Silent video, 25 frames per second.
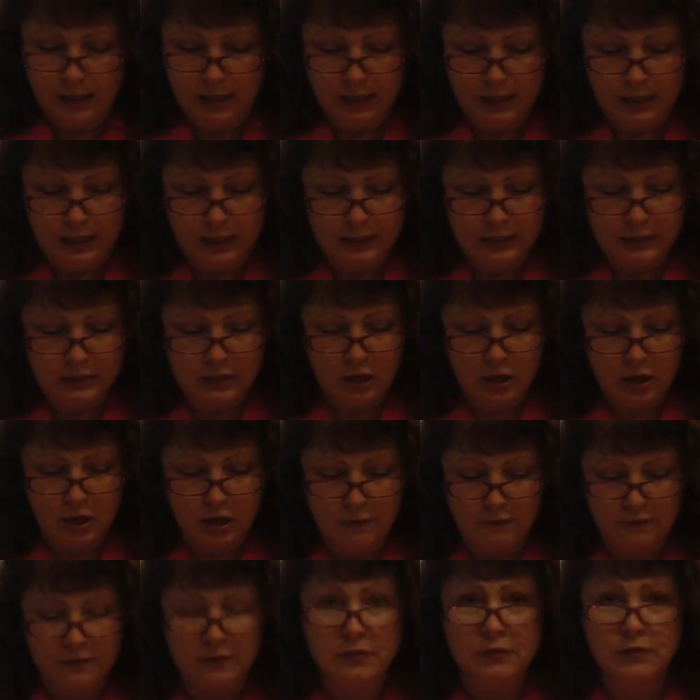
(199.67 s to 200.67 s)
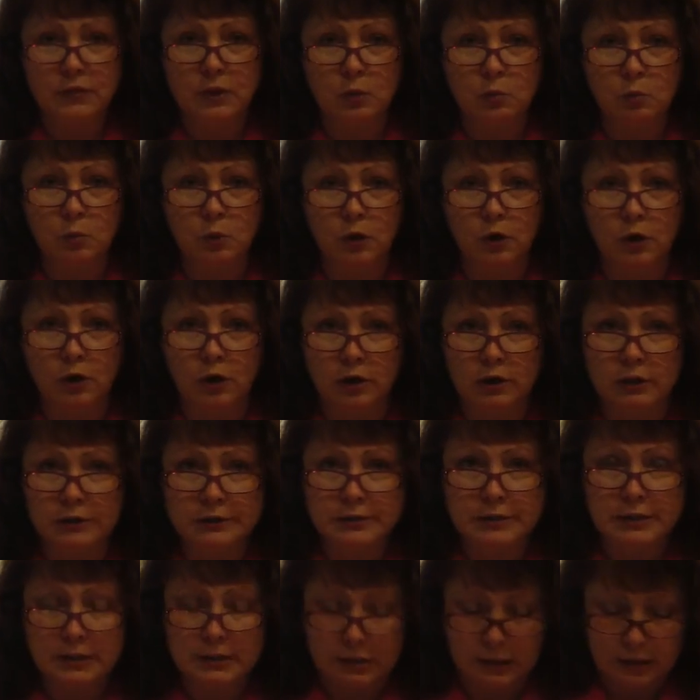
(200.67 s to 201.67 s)
It is of the
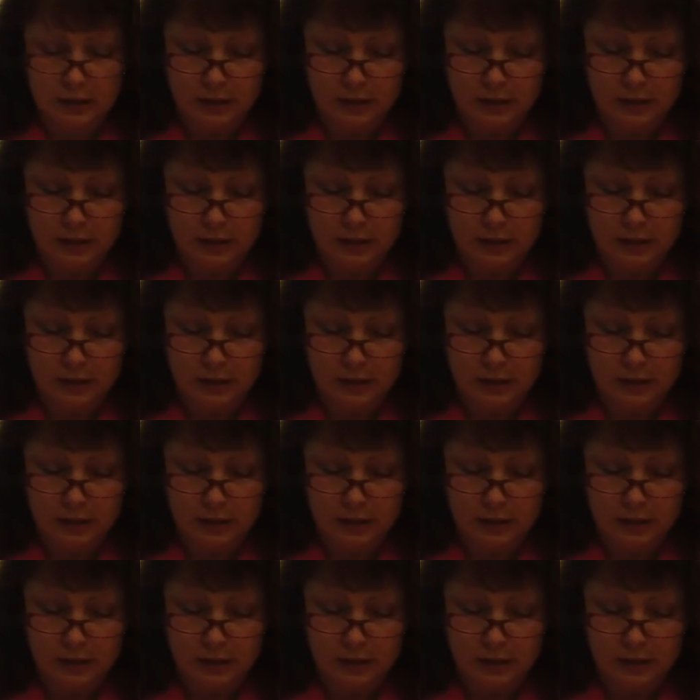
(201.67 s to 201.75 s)
world.